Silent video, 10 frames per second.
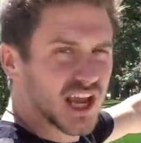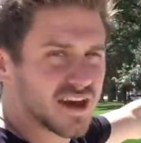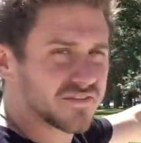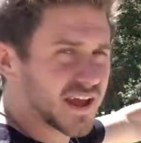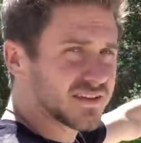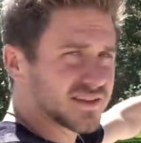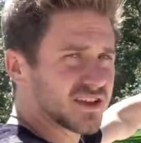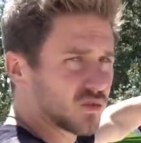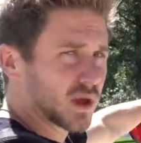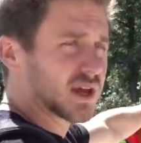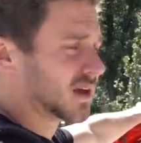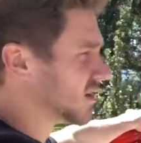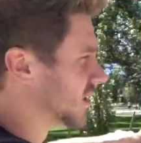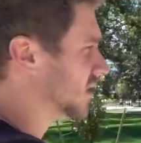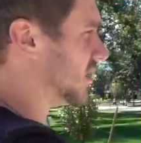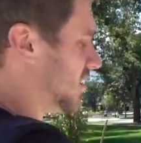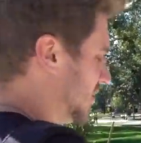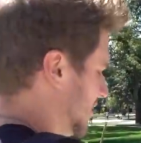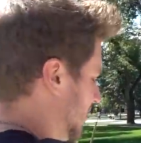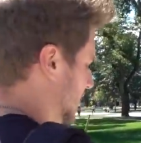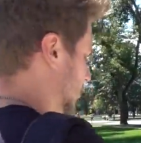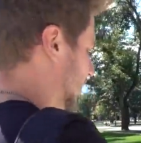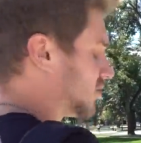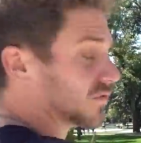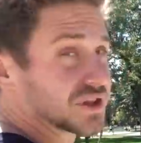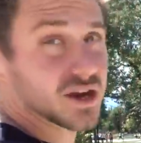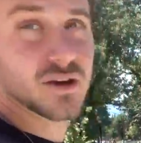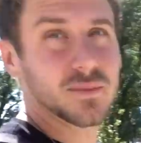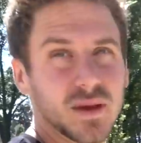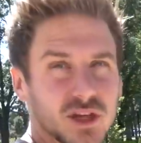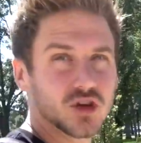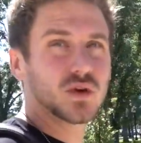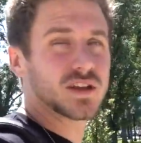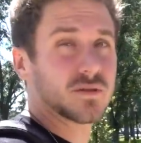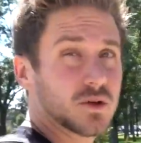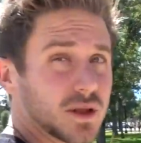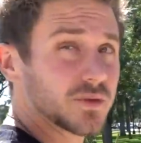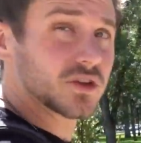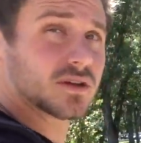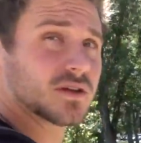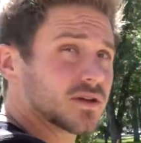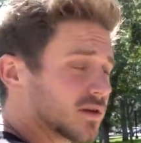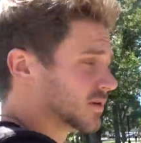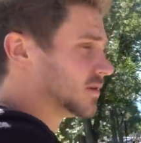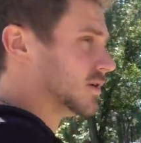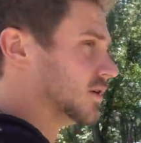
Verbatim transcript: cafe is this way. Okay. Well, let's go over there. Maybe you get some clips? Sure.